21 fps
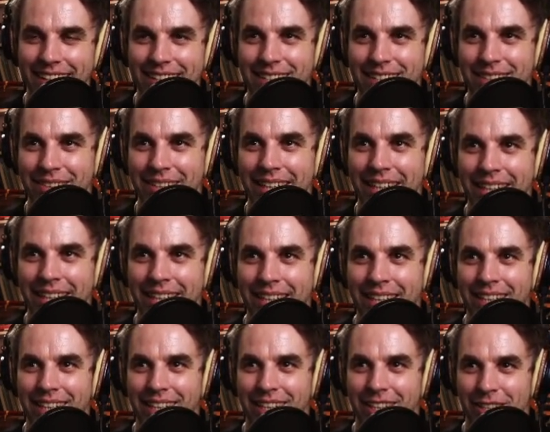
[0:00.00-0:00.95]
That's
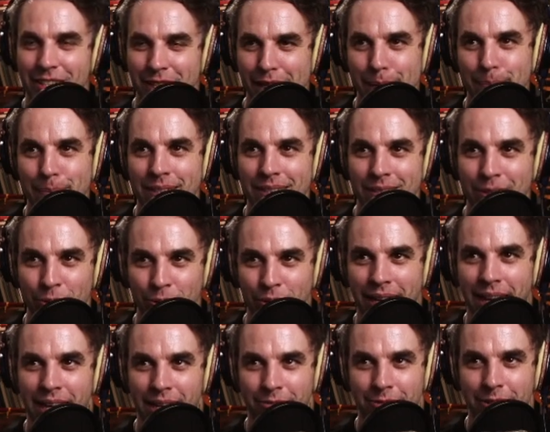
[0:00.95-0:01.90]
fine. Your shape is
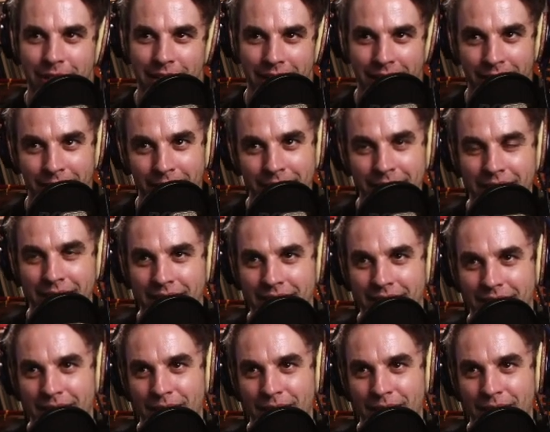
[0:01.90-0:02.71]
okay for now.